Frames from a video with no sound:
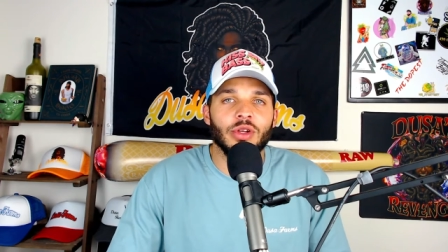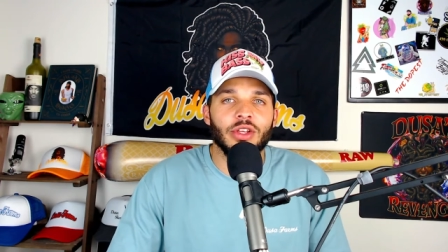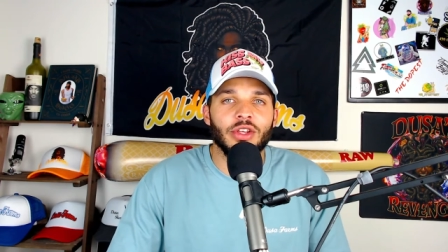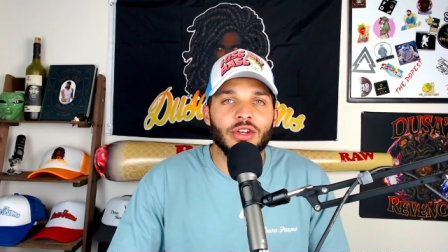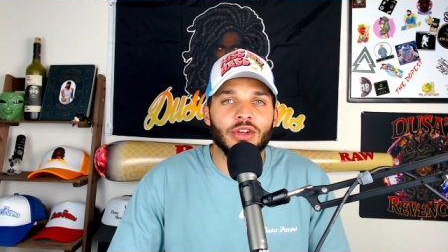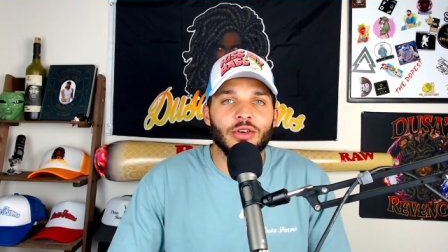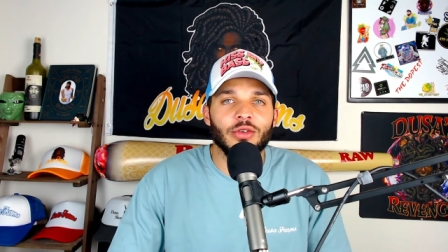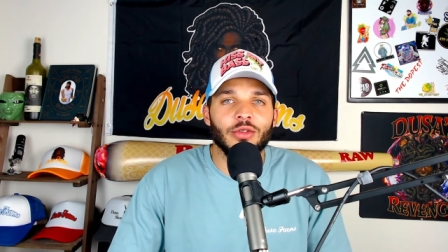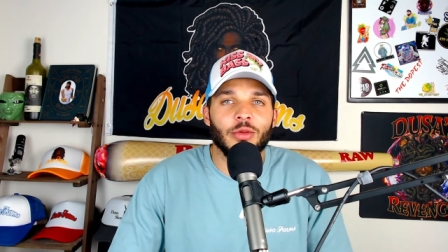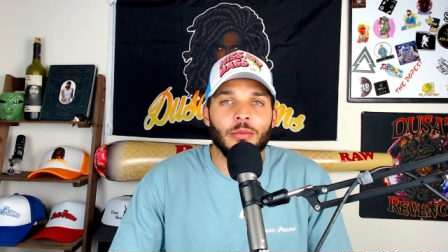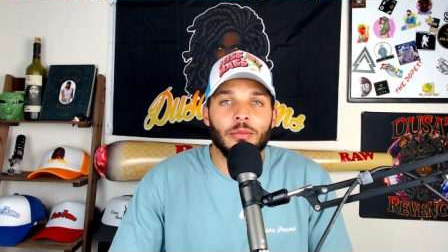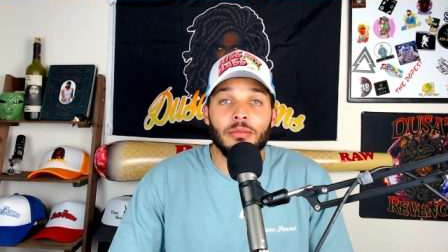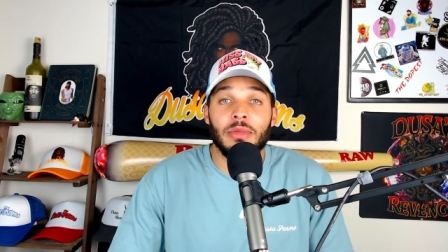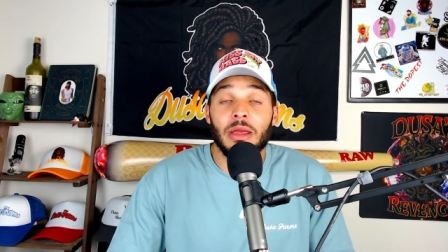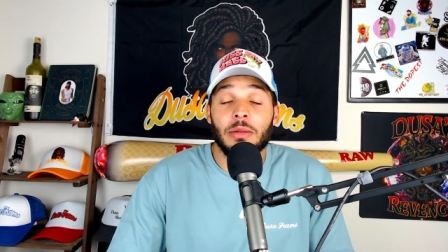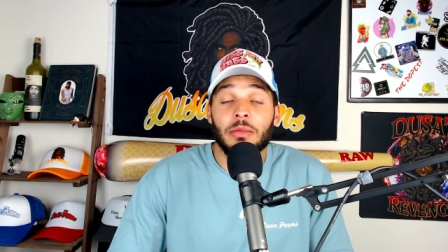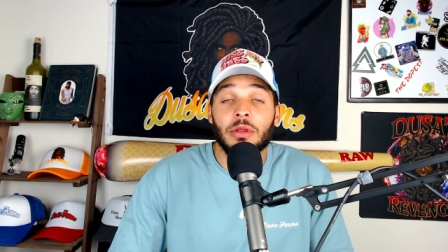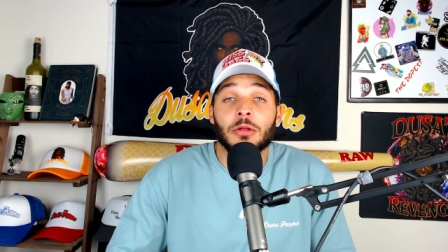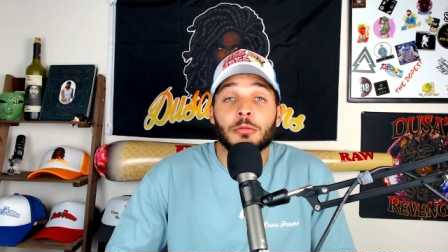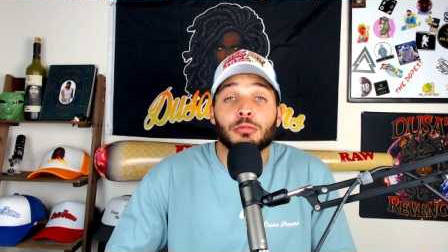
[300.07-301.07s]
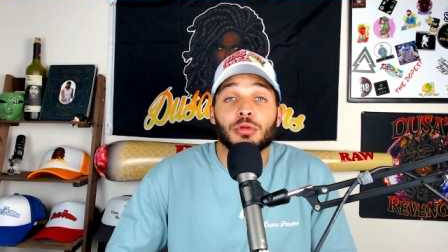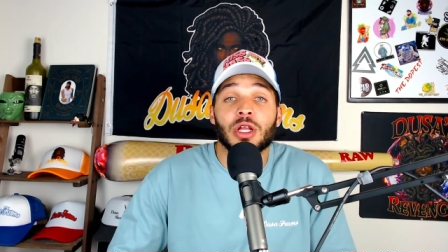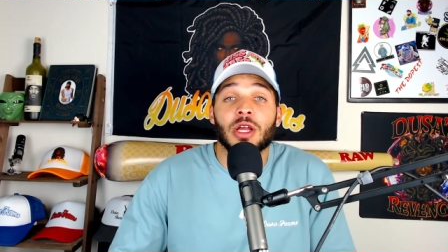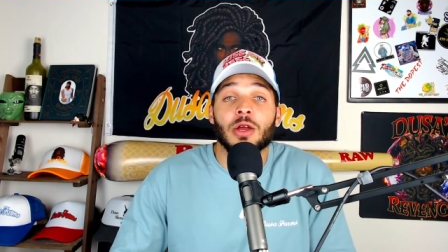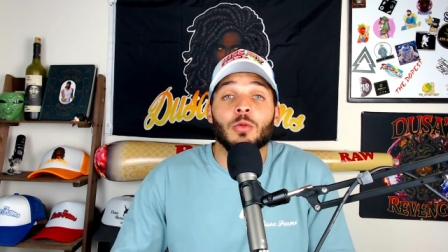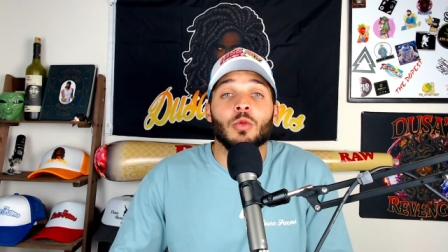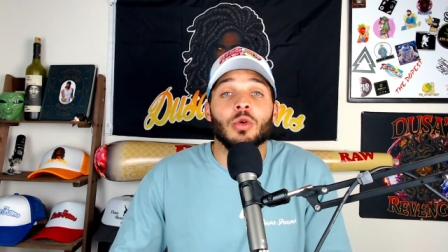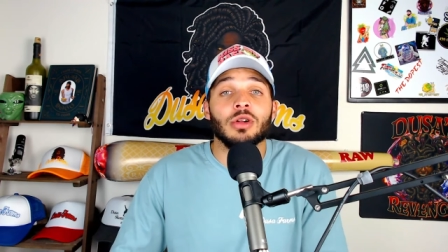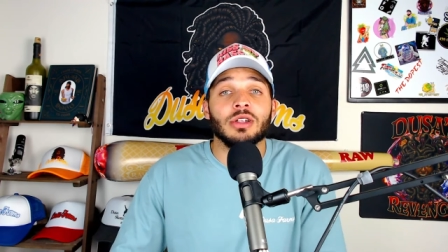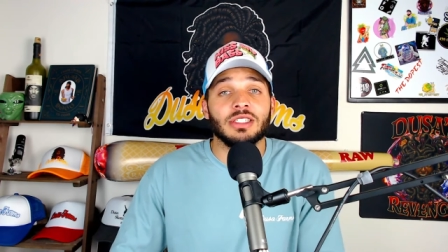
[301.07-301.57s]
You know, the, maybe the plant
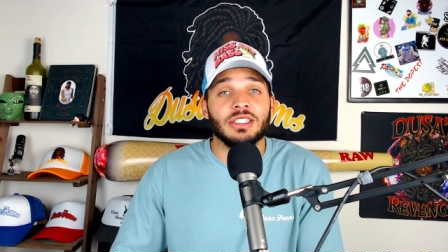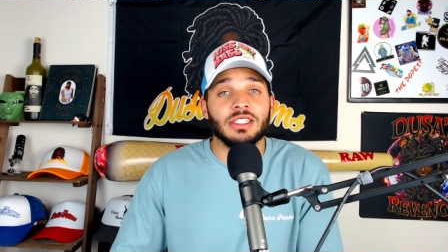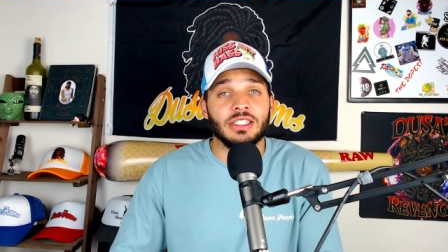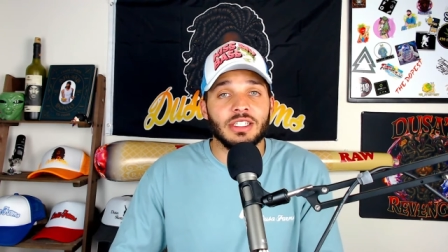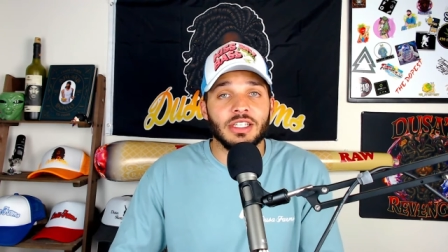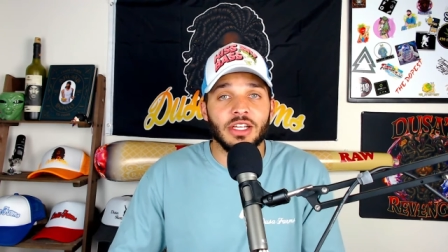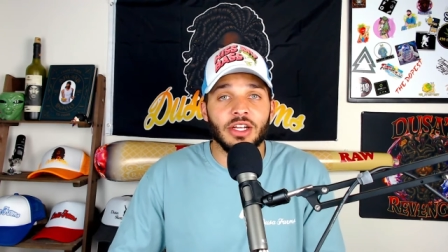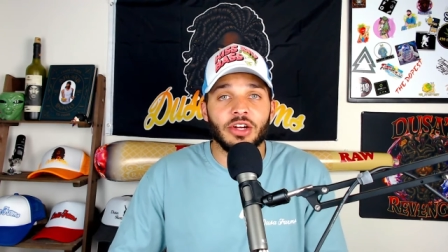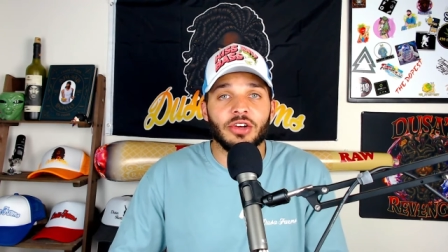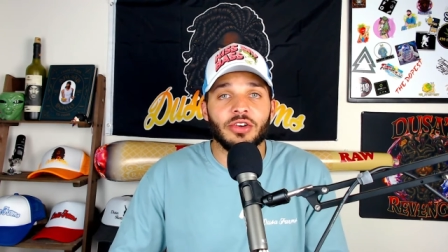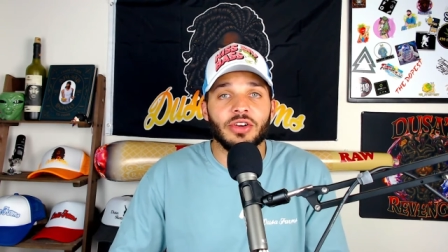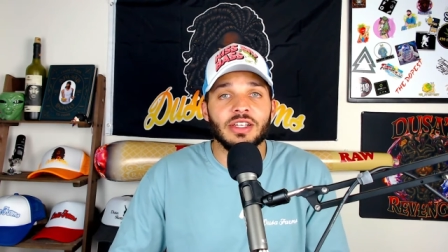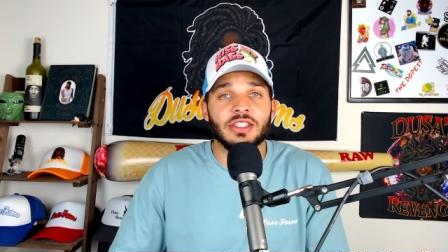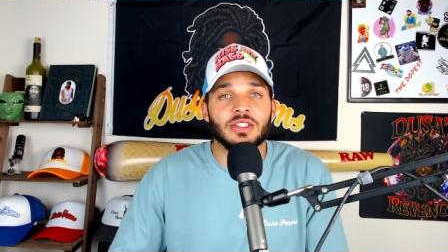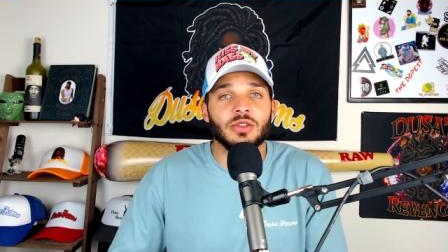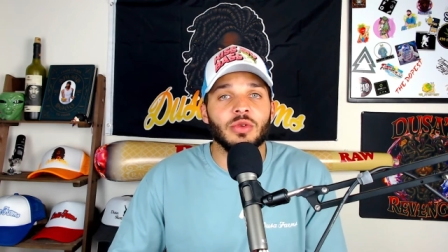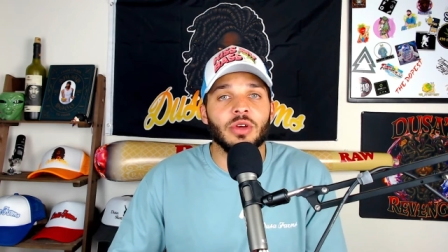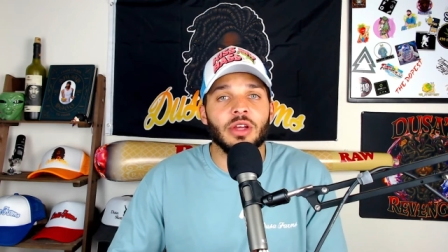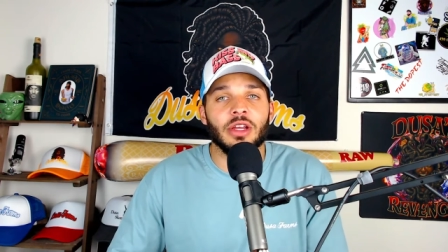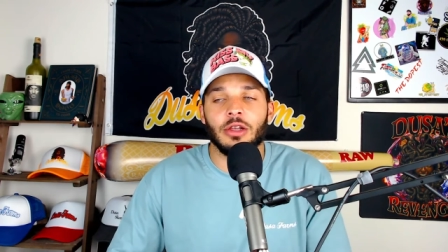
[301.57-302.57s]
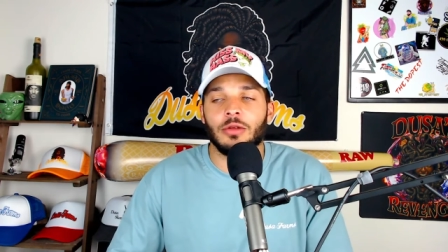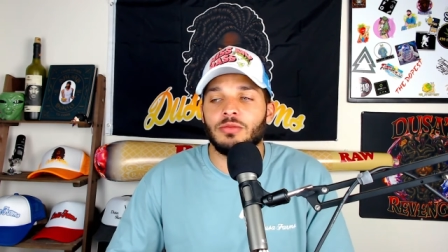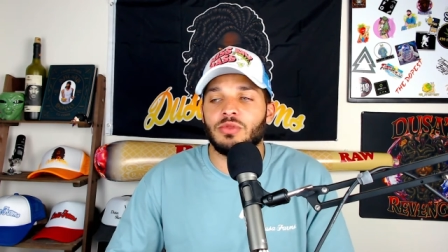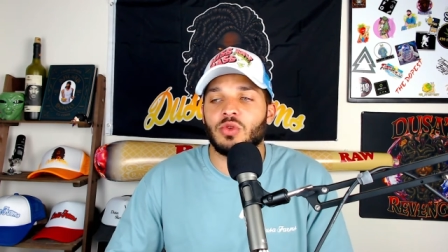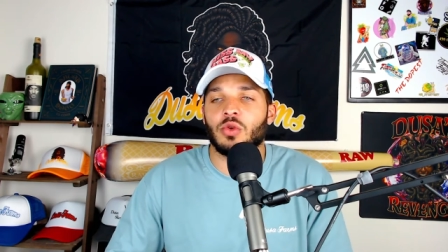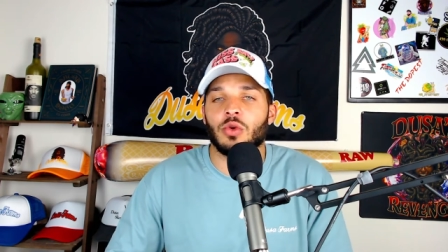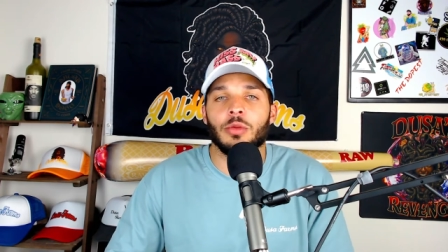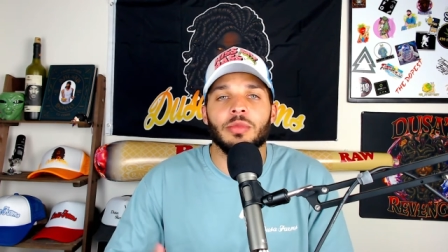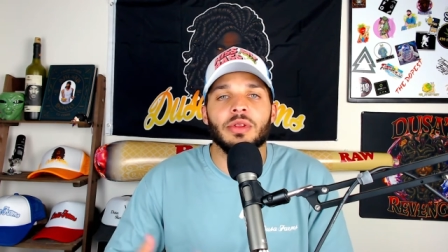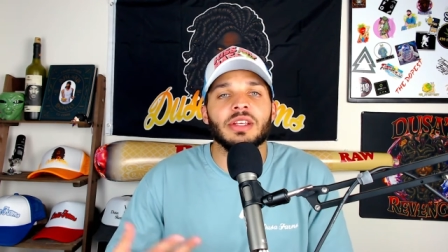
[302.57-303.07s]
wants it to increase so it can
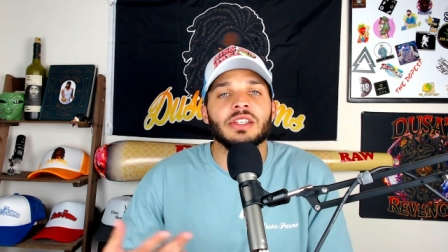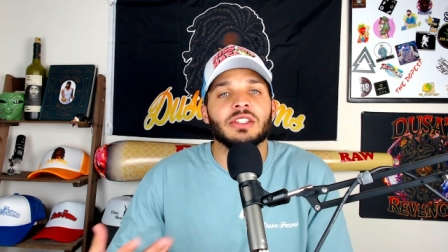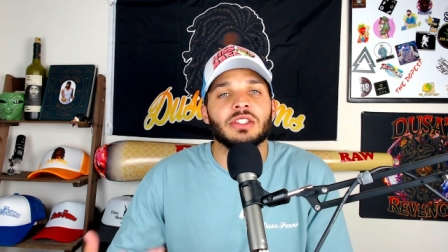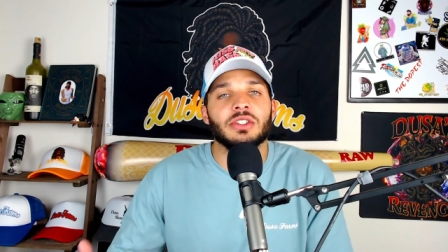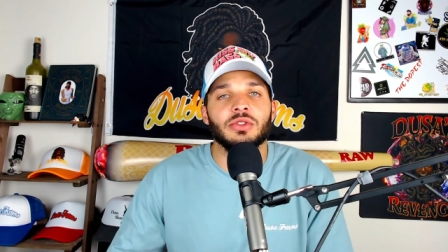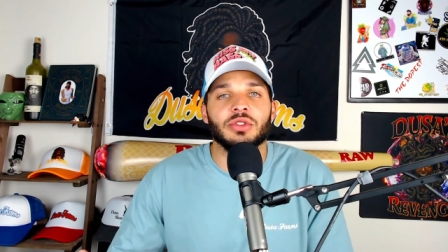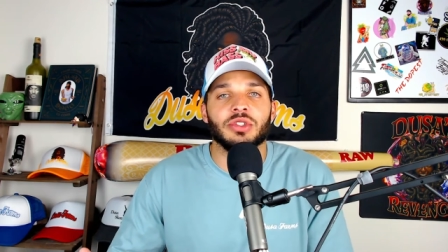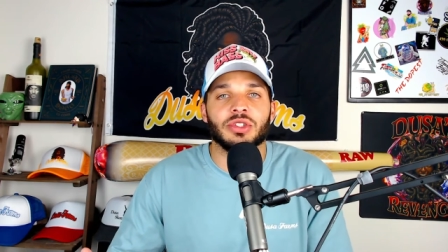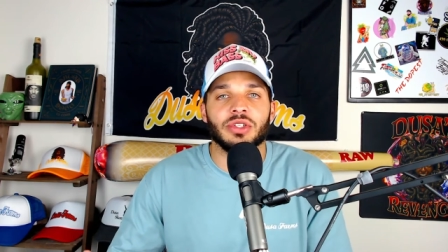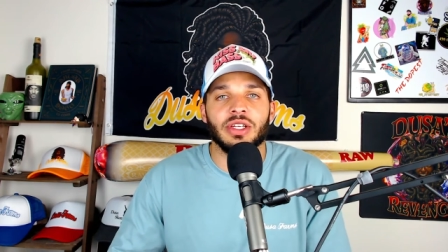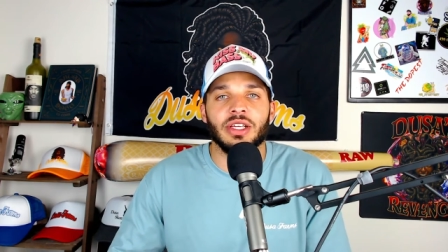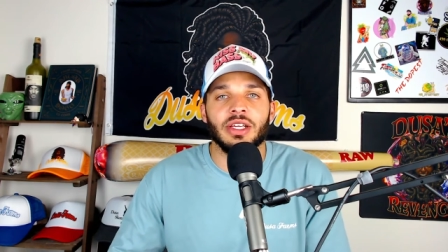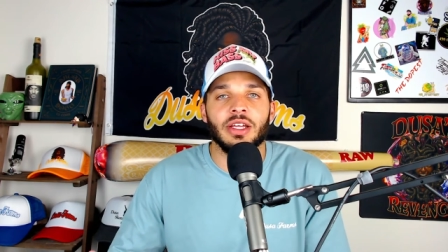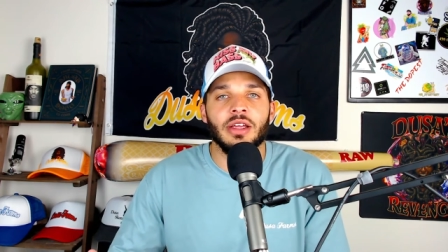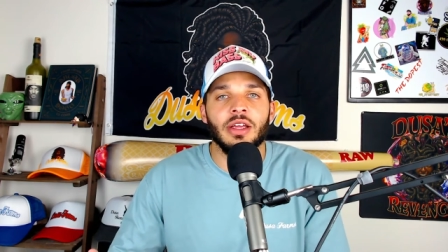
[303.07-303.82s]
absorb this nutrient